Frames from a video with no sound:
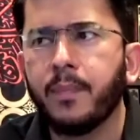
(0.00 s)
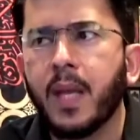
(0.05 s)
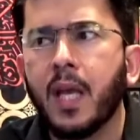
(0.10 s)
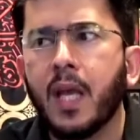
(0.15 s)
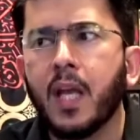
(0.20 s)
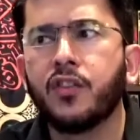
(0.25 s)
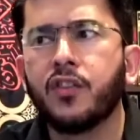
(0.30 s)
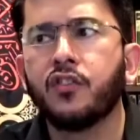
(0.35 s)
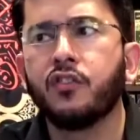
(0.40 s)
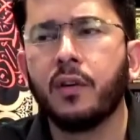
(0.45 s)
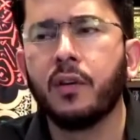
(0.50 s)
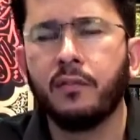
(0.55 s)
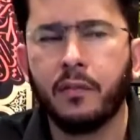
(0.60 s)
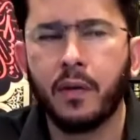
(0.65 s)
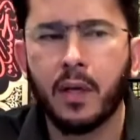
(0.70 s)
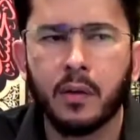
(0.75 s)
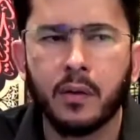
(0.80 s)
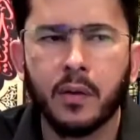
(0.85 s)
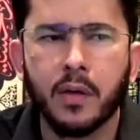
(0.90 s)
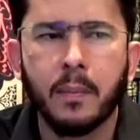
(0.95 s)
is
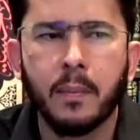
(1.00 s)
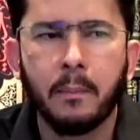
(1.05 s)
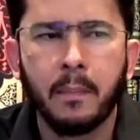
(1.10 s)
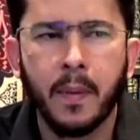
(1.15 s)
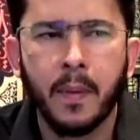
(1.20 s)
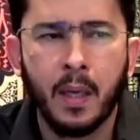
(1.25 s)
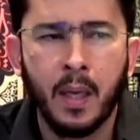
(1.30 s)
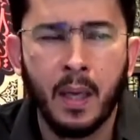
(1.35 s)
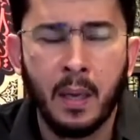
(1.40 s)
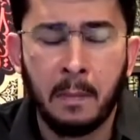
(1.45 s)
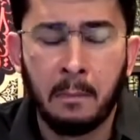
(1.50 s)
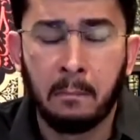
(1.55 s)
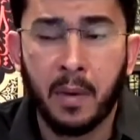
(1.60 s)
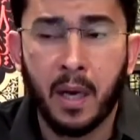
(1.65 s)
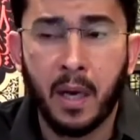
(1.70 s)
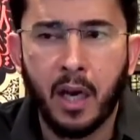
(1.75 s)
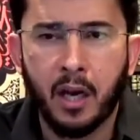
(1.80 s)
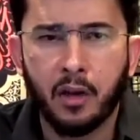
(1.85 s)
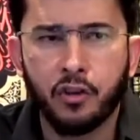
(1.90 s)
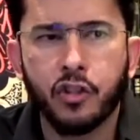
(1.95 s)
revered by
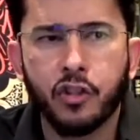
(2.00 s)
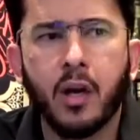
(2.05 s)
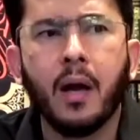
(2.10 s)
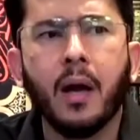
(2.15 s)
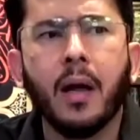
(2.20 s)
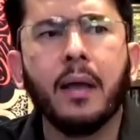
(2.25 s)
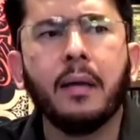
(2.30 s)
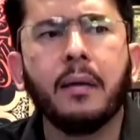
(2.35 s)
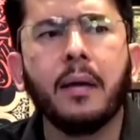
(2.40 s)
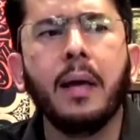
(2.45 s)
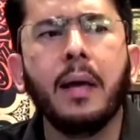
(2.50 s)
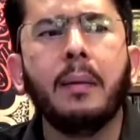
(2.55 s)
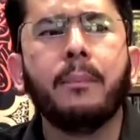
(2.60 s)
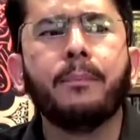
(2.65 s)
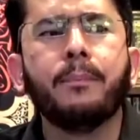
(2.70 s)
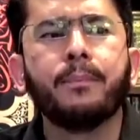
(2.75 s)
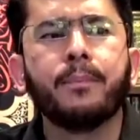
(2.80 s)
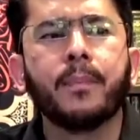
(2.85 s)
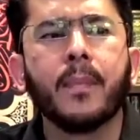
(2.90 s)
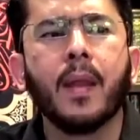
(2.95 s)
Asha'ira
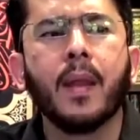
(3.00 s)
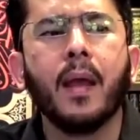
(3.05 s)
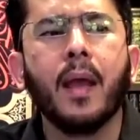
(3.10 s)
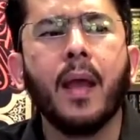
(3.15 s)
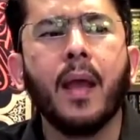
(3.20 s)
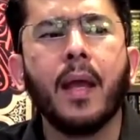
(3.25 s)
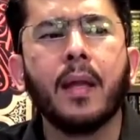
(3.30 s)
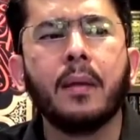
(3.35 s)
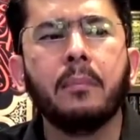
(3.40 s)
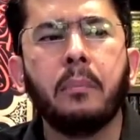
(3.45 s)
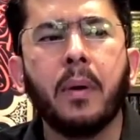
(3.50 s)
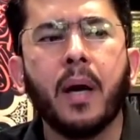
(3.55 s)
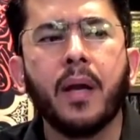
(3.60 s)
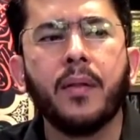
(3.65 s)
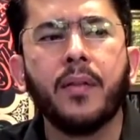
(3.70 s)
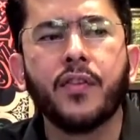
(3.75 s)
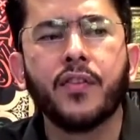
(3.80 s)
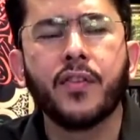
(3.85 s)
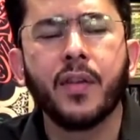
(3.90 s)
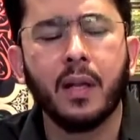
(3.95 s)
and by
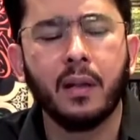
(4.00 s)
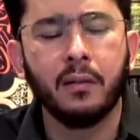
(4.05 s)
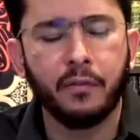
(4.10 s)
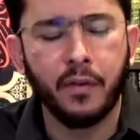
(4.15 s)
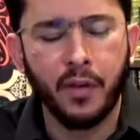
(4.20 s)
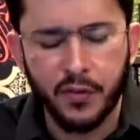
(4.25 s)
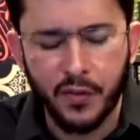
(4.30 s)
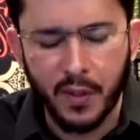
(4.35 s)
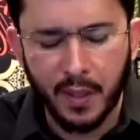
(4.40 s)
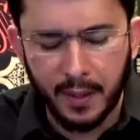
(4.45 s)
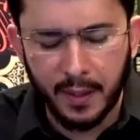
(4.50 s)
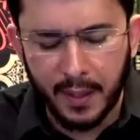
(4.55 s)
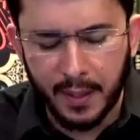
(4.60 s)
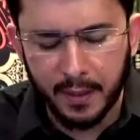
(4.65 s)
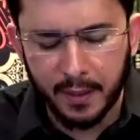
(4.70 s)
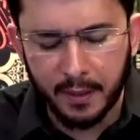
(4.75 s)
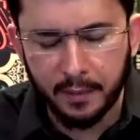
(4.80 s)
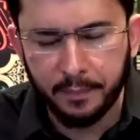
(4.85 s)
the Salafis alike.